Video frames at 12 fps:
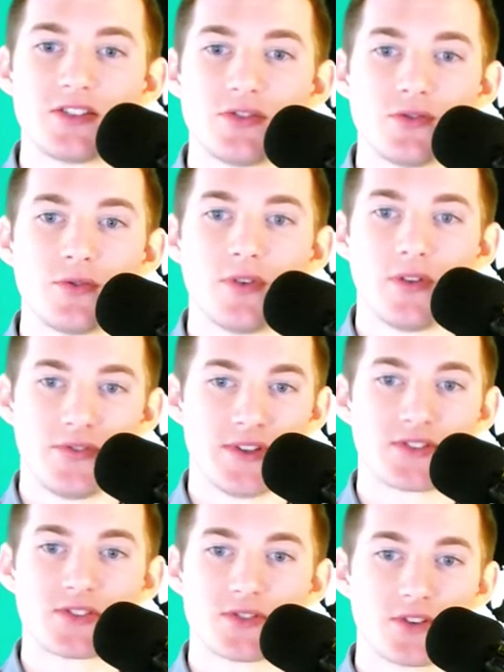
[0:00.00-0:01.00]
to
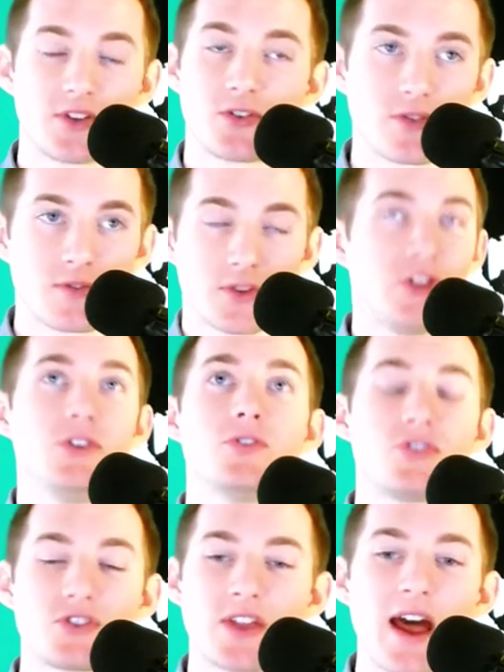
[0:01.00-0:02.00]
this
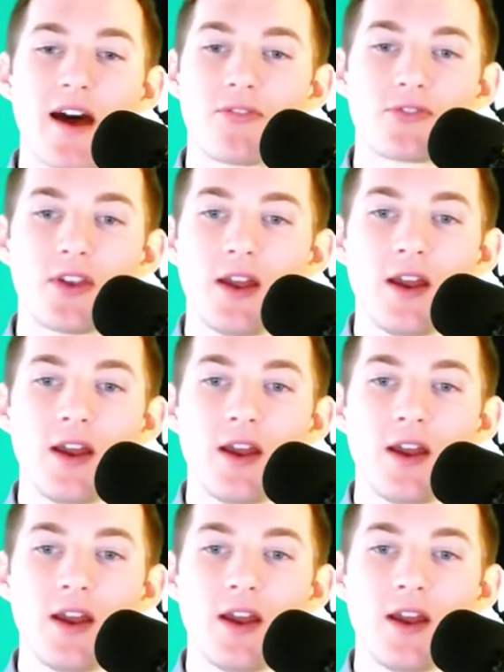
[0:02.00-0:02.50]
huge theft.